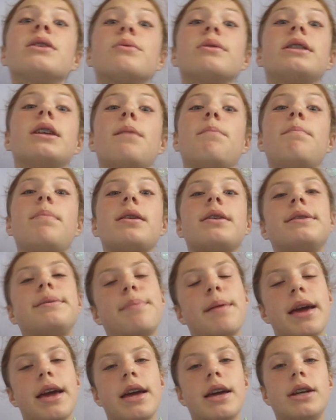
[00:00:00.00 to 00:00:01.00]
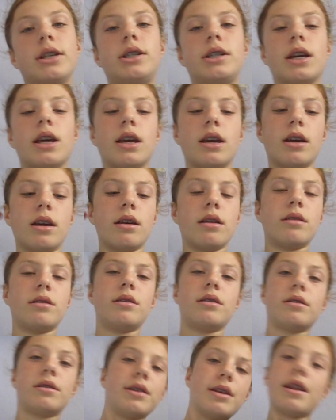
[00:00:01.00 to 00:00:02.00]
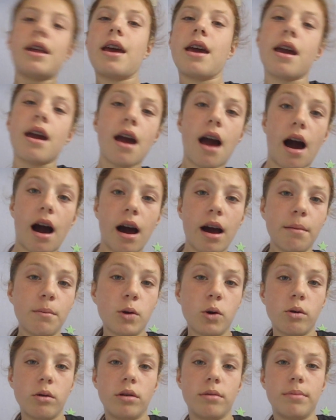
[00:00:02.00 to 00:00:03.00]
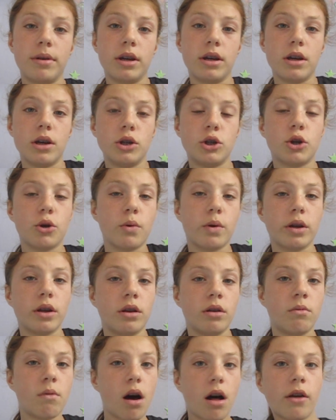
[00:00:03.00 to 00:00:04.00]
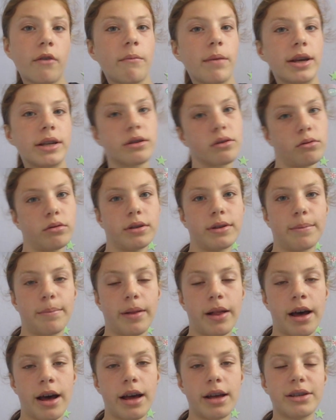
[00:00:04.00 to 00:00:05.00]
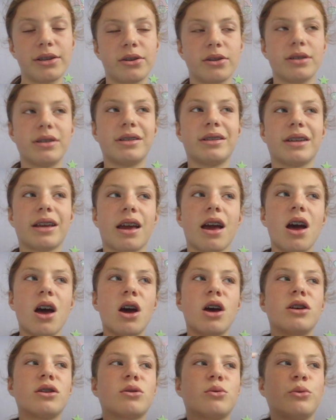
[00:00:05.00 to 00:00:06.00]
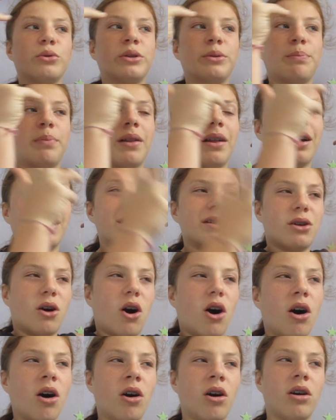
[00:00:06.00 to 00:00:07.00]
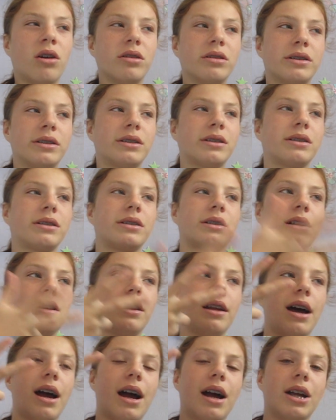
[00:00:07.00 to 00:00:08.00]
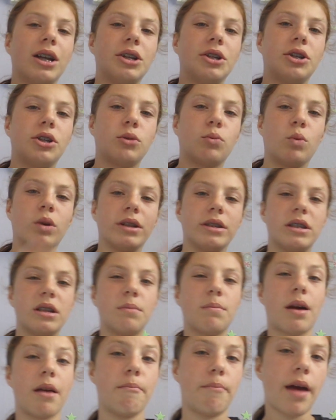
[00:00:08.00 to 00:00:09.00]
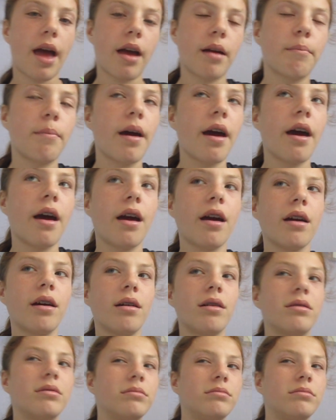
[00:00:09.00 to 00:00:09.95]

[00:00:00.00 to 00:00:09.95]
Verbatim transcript: what's up? It's Paige, and today I'm going to be showing you all my school supplies. So this is like the school supplies haul slash what's in my backpack.